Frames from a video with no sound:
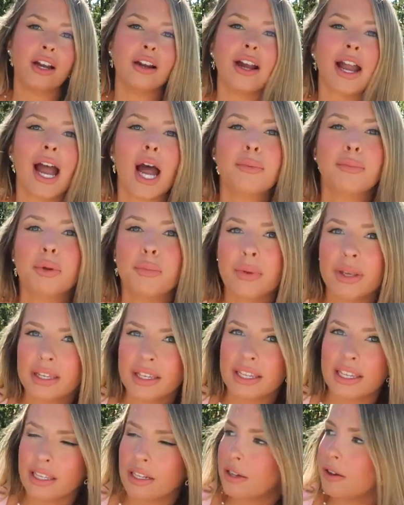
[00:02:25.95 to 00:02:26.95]
we are at
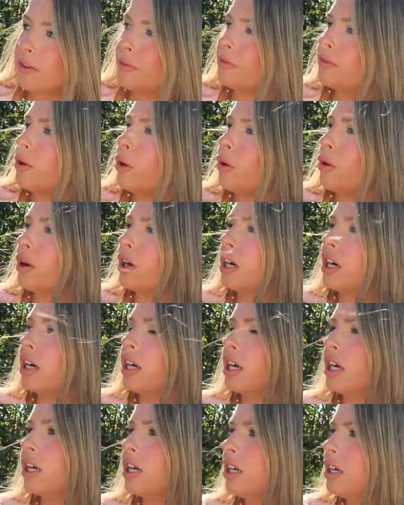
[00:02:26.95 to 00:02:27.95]
for
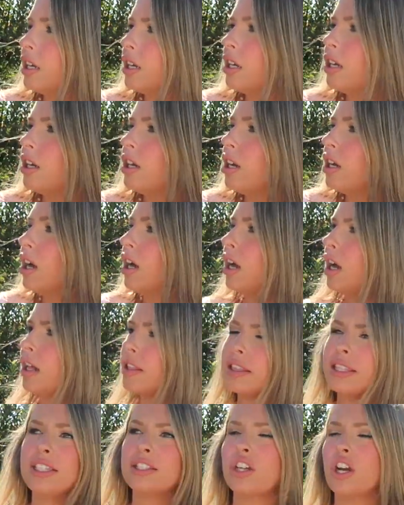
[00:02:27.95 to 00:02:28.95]

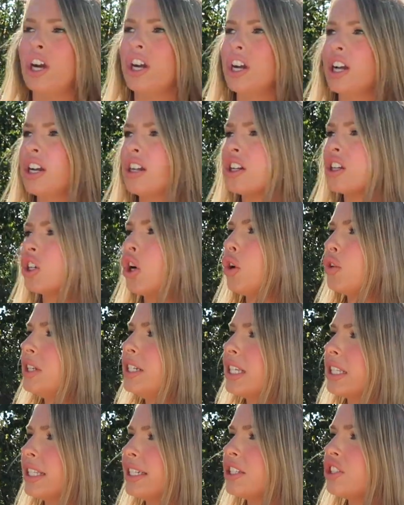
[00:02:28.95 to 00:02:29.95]
these are
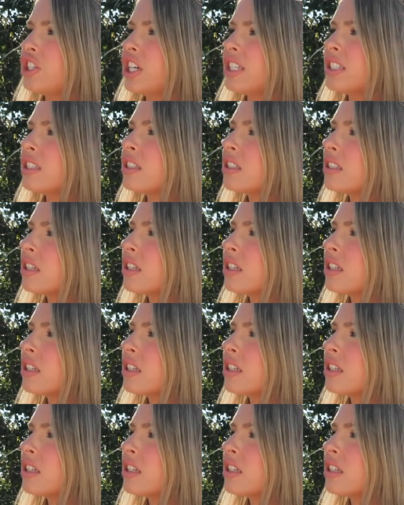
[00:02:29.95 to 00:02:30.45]
Golden Delicious.